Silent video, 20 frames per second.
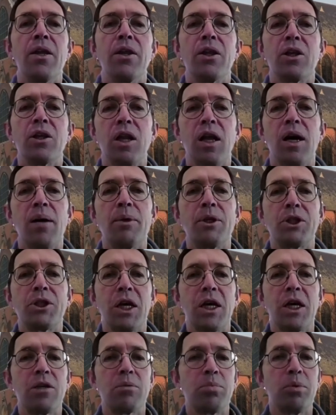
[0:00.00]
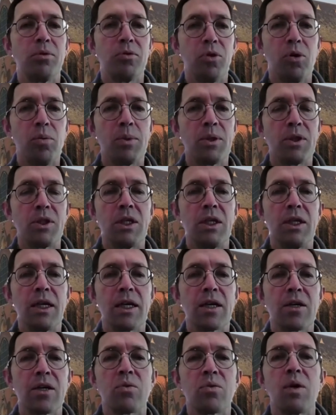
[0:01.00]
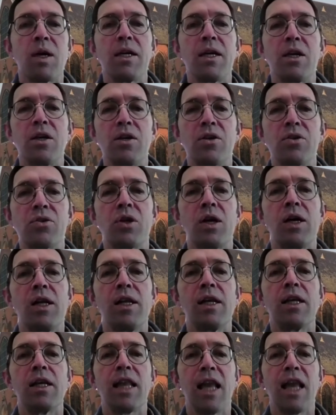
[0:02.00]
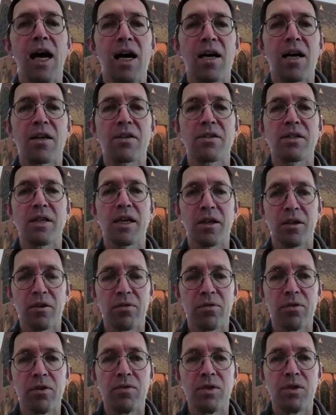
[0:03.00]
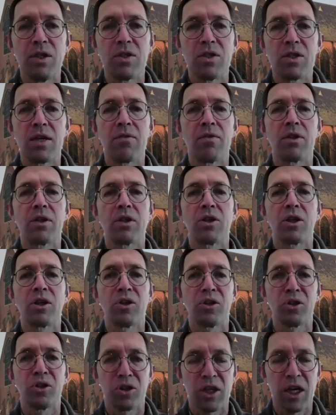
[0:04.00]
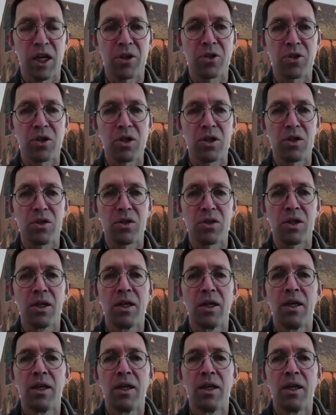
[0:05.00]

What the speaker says: The Climate Change Performance Index rated Australia last out of 57 countries,